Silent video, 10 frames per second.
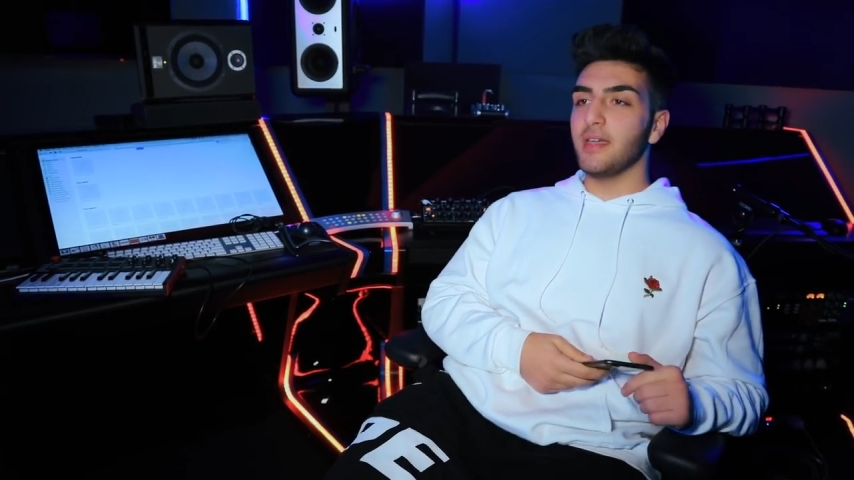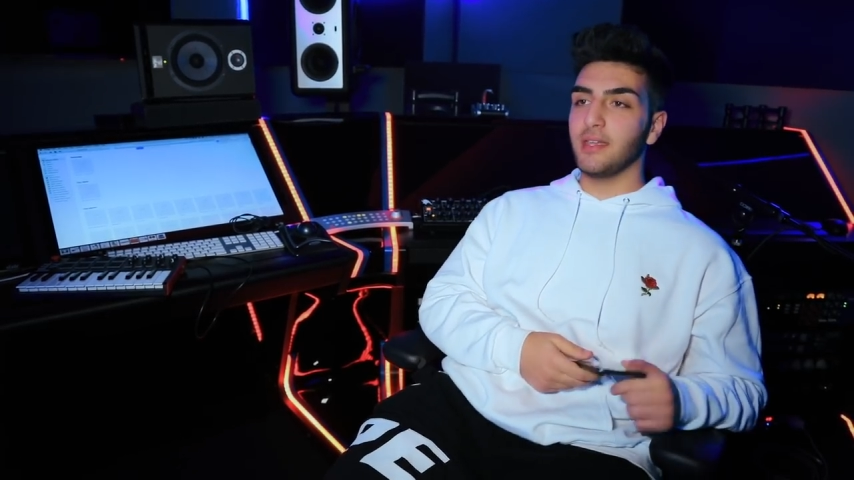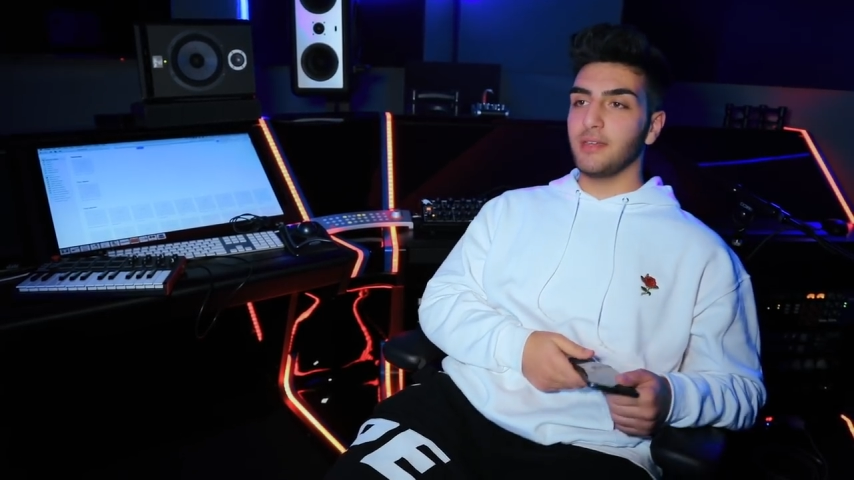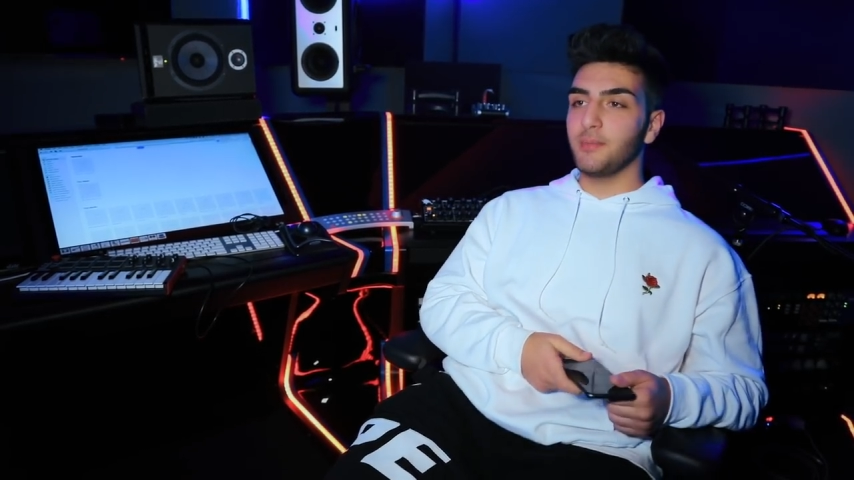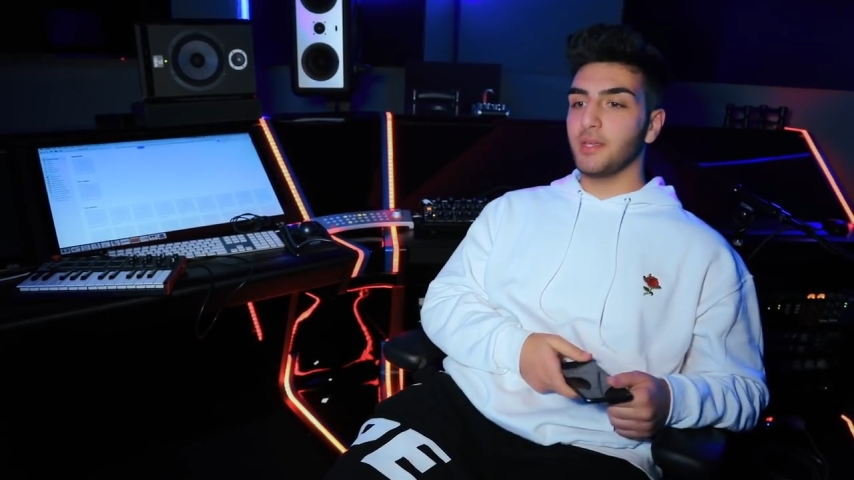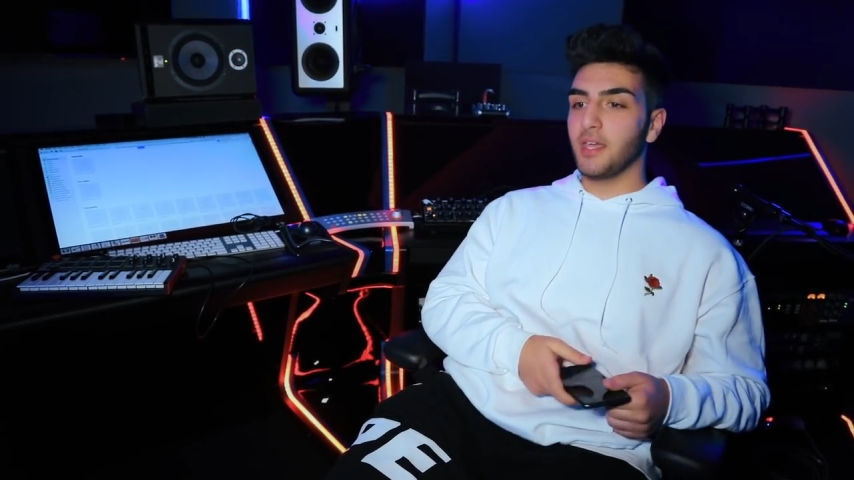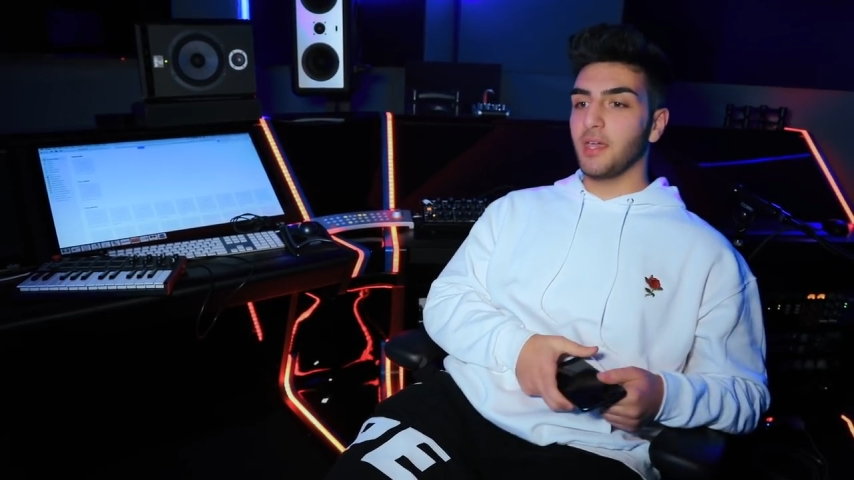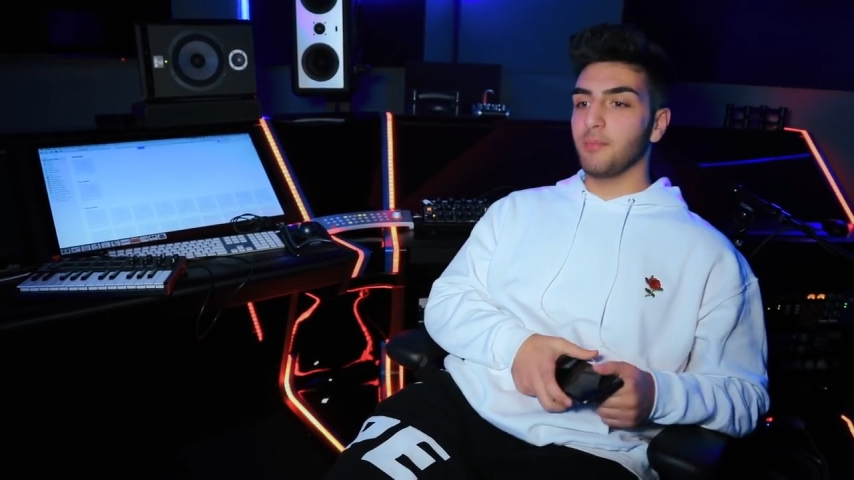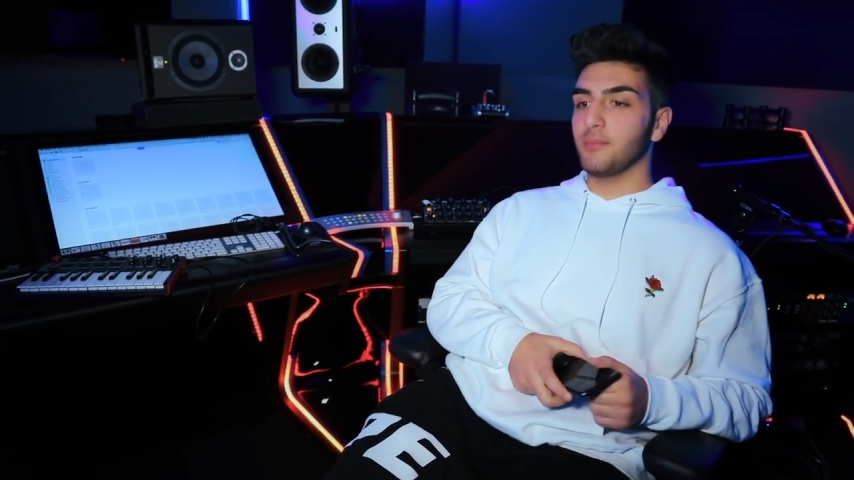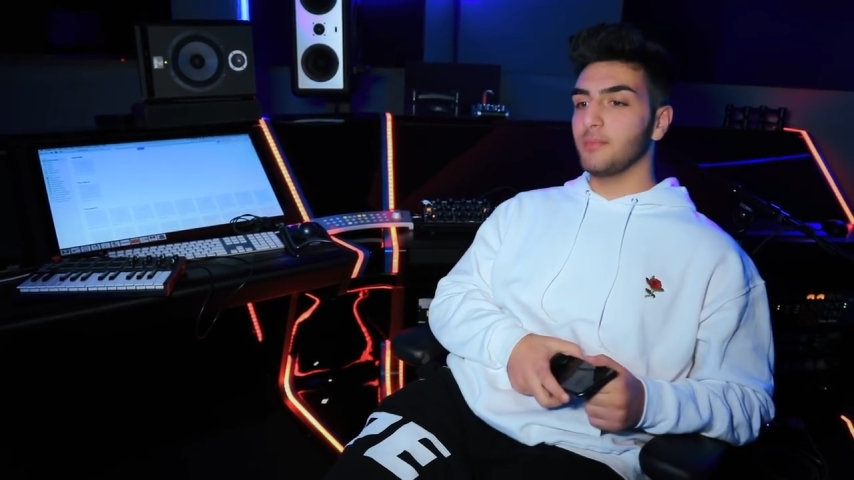and it
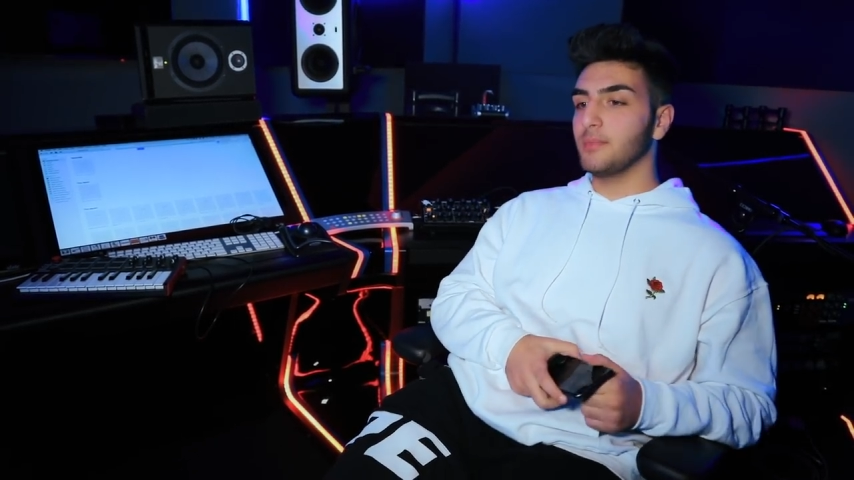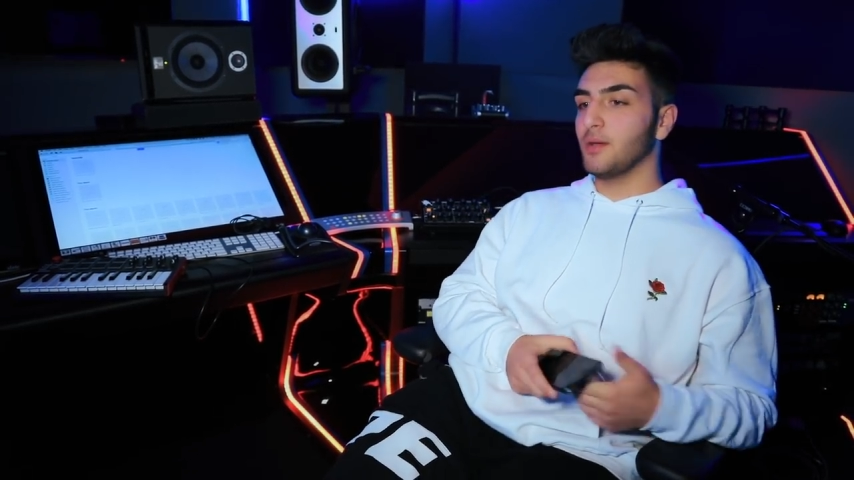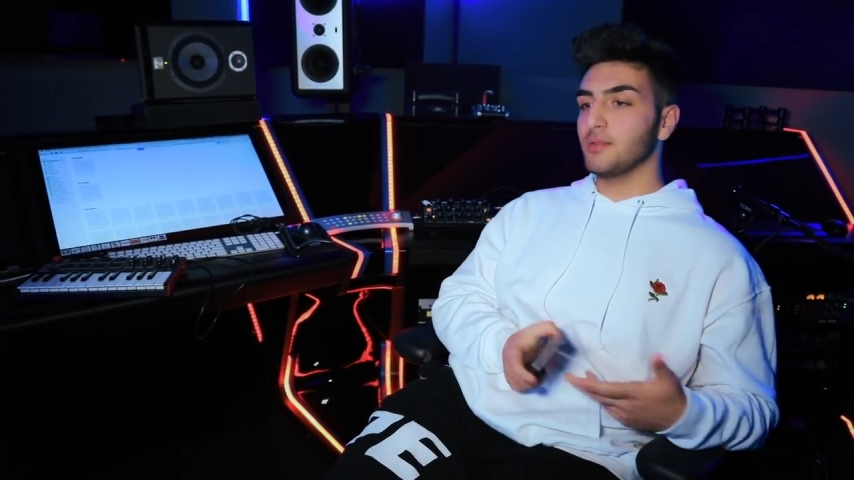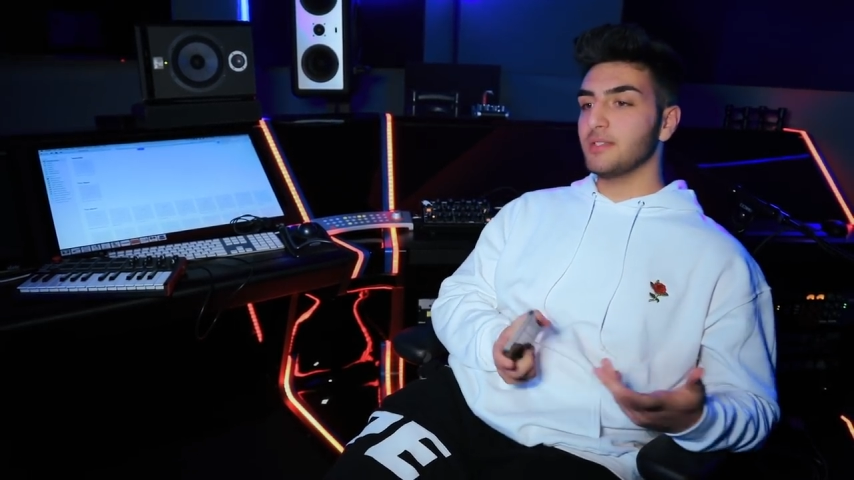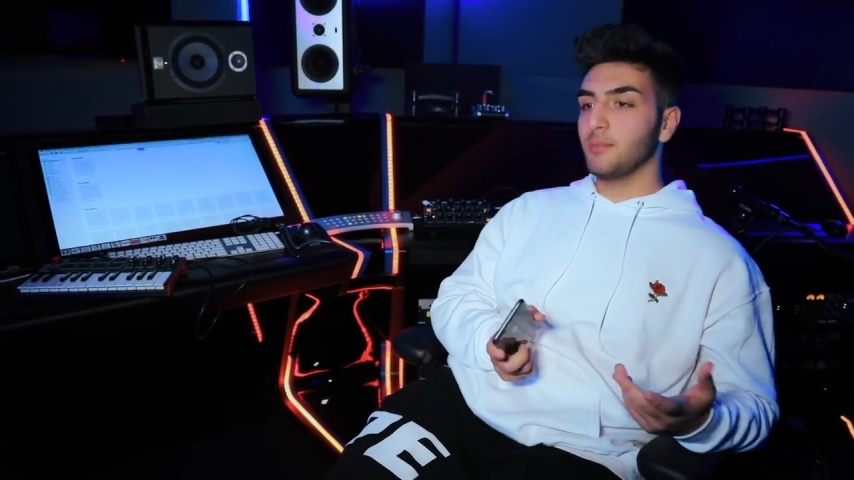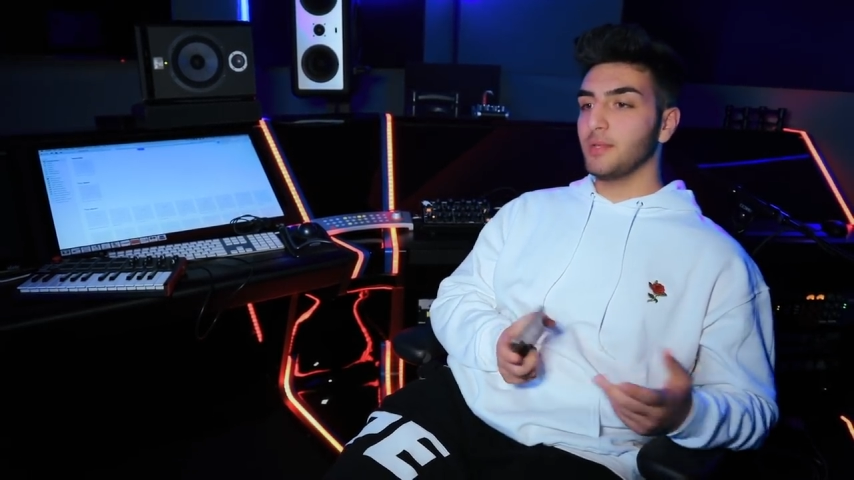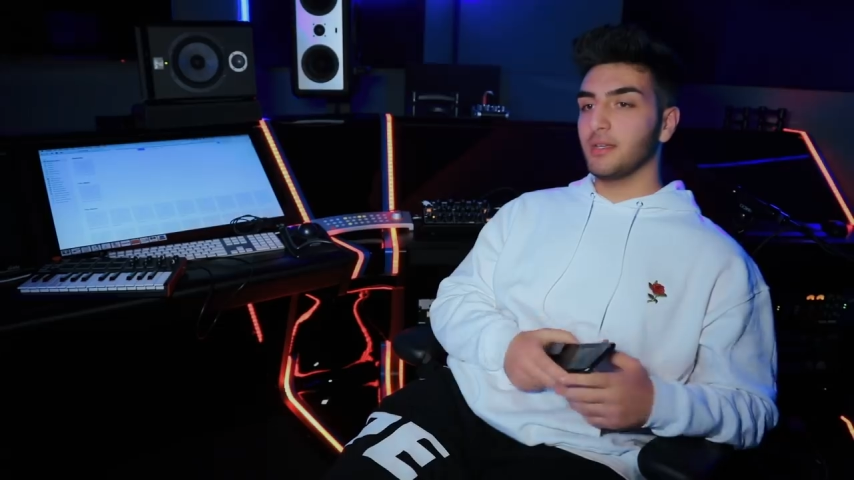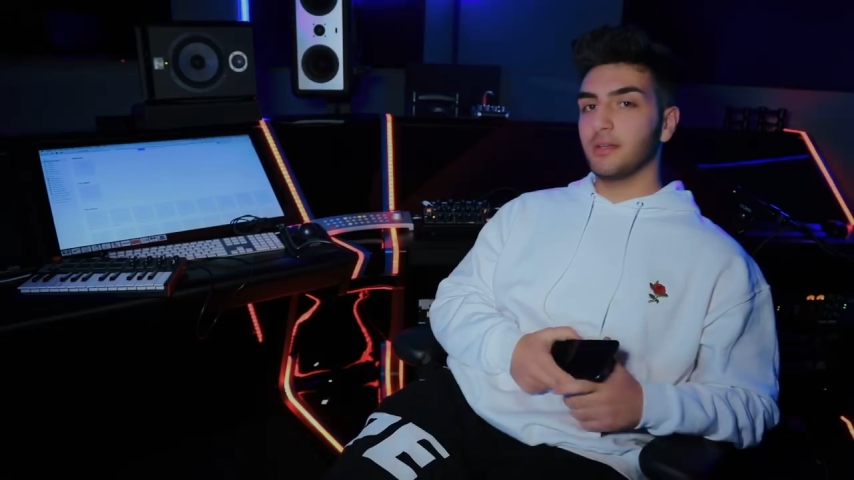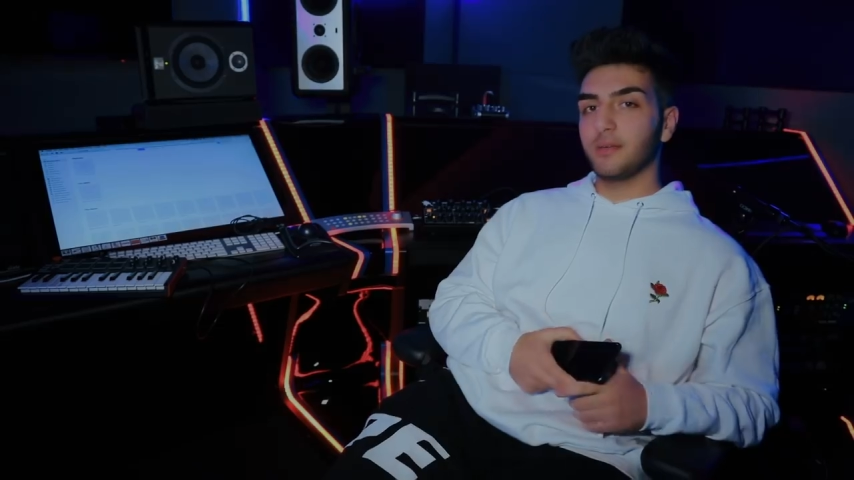became Don't Tell Me.